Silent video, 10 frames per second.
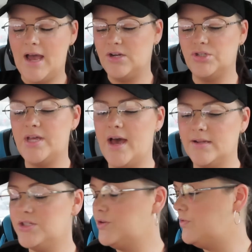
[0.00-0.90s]
I just
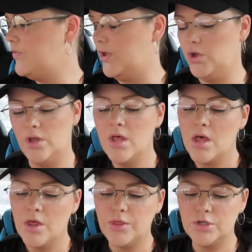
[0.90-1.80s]
had to fill
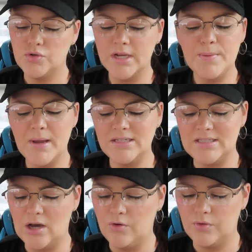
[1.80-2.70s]
the drink
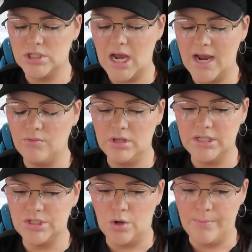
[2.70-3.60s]
myself, which I
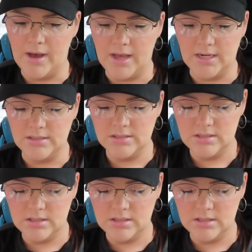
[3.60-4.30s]
really don't mind.